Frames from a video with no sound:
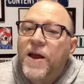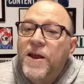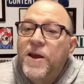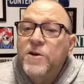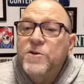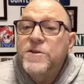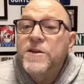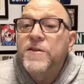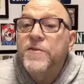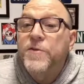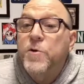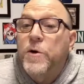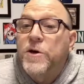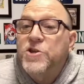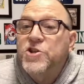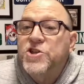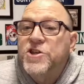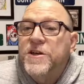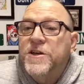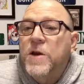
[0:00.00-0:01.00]
Here's another
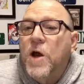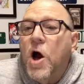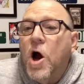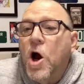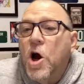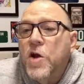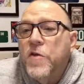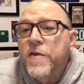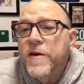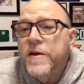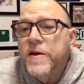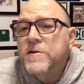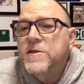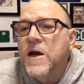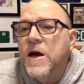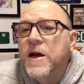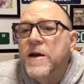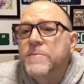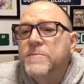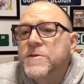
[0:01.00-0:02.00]
question. Are there
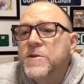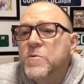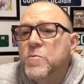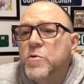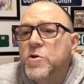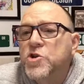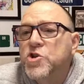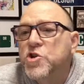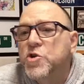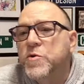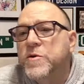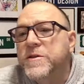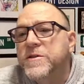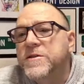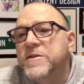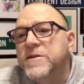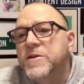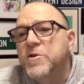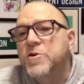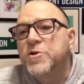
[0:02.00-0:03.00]
times in which you
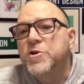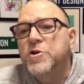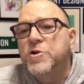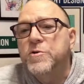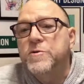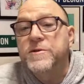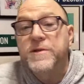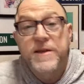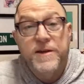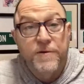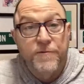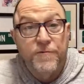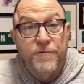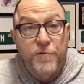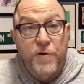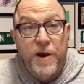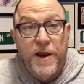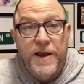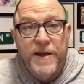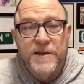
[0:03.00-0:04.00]
consider using a
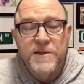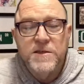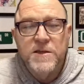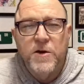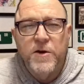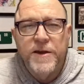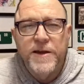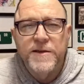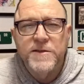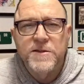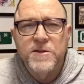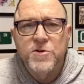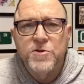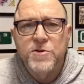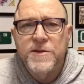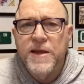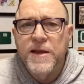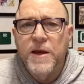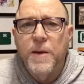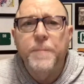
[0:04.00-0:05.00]
phrase, so I guess they're
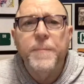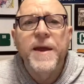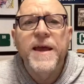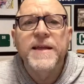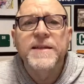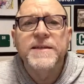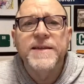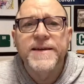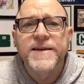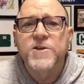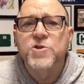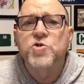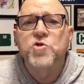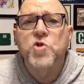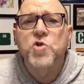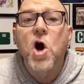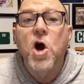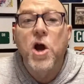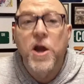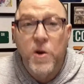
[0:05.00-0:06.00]
saying appending a
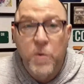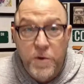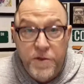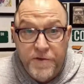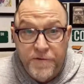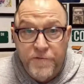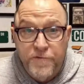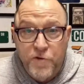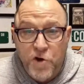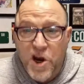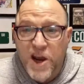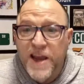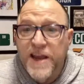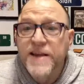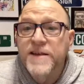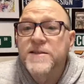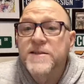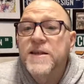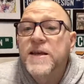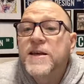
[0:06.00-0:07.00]
drawing with a
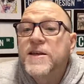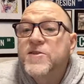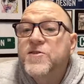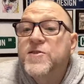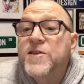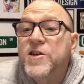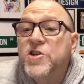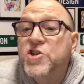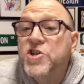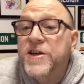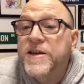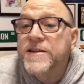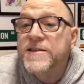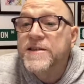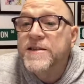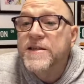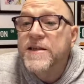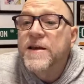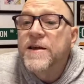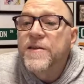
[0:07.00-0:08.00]
phrase, such
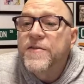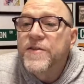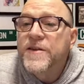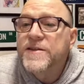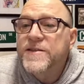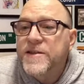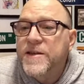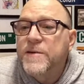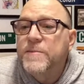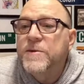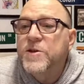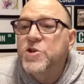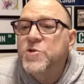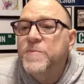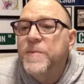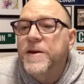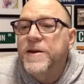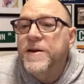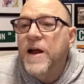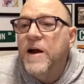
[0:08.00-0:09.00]
as, this
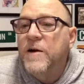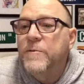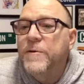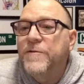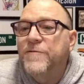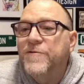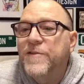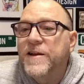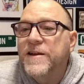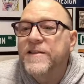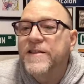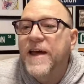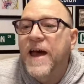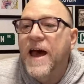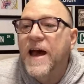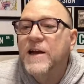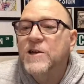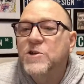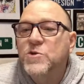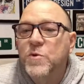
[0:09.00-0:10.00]
image may not reflect the
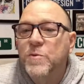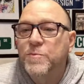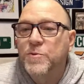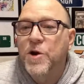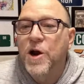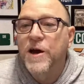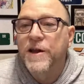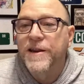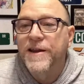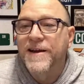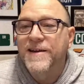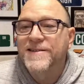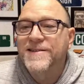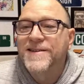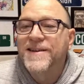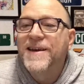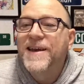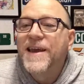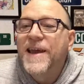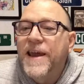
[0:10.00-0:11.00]
actual product,
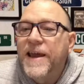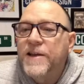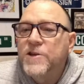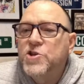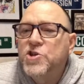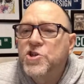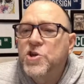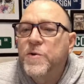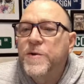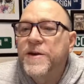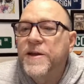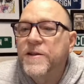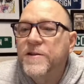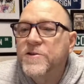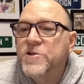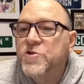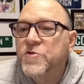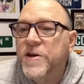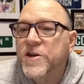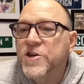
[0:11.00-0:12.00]
and showing
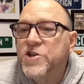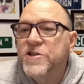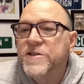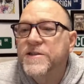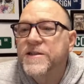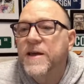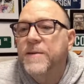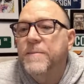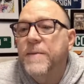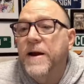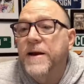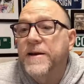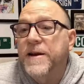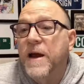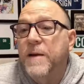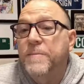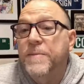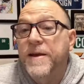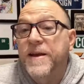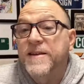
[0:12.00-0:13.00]
illustrations that might
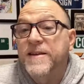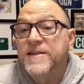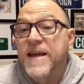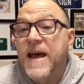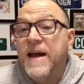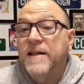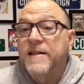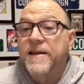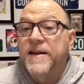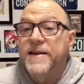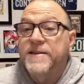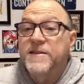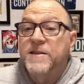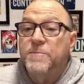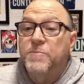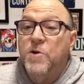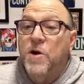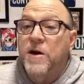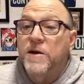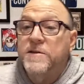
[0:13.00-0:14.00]
not be exactly as the
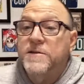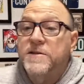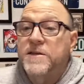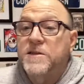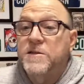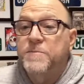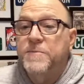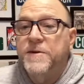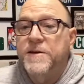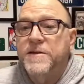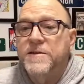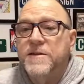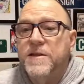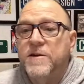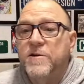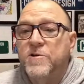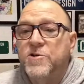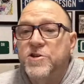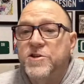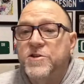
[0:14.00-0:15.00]
product is because
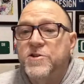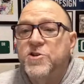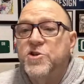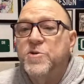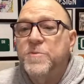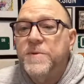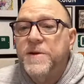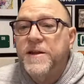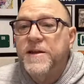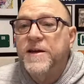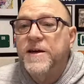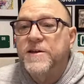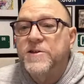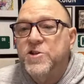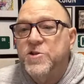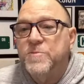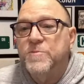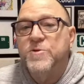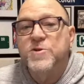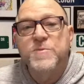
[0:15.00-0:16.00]
there are just too many
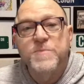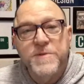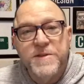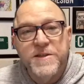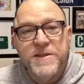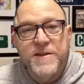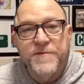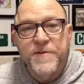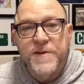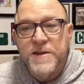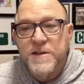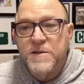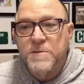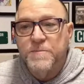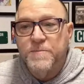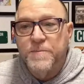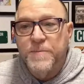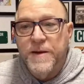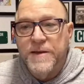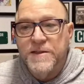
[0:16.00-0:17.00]
customer-specific
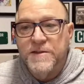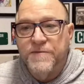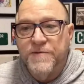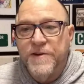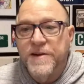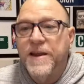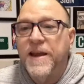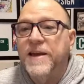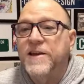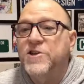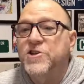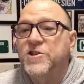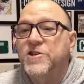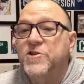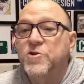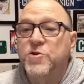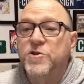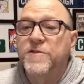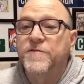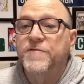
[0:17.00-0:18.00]

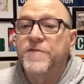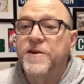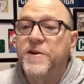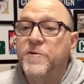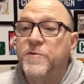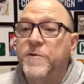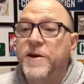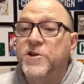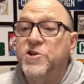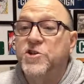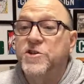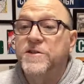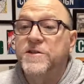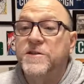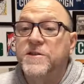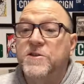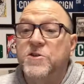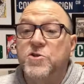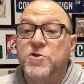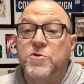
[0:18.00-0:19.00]
specifications or
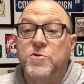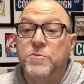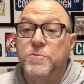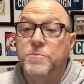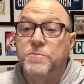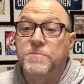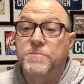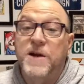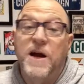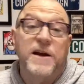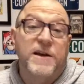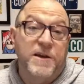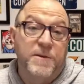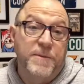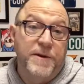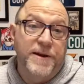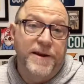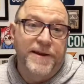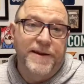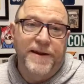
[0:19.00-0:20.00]
configurations to
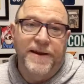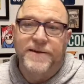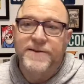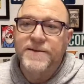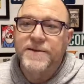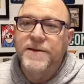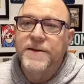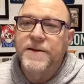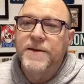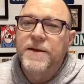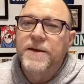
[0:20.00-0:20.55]
document, I guess.